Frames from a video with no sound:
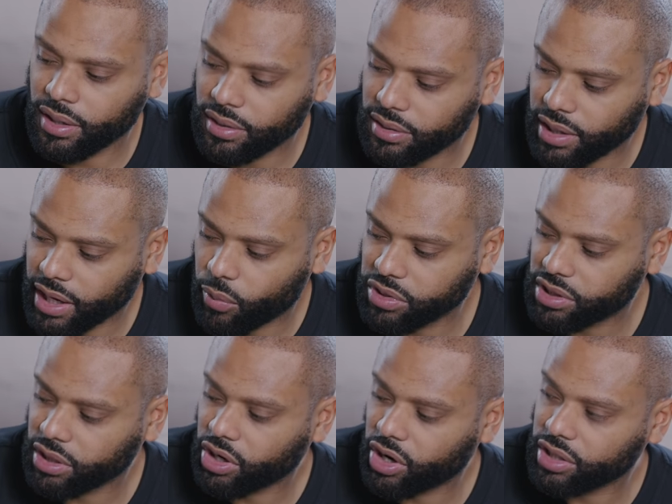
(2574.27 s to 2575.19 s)
the like
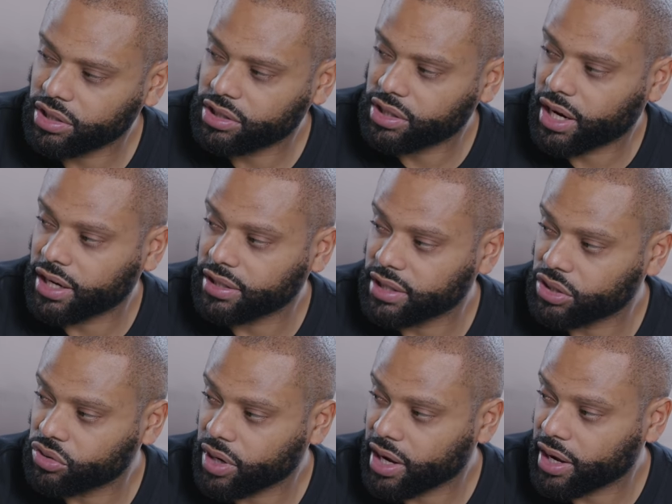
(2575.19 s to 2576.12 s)
what's the largest size
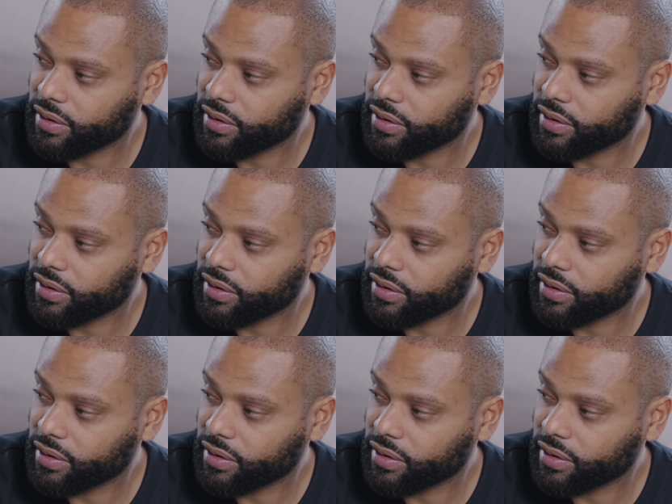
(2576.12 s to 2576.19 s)
that you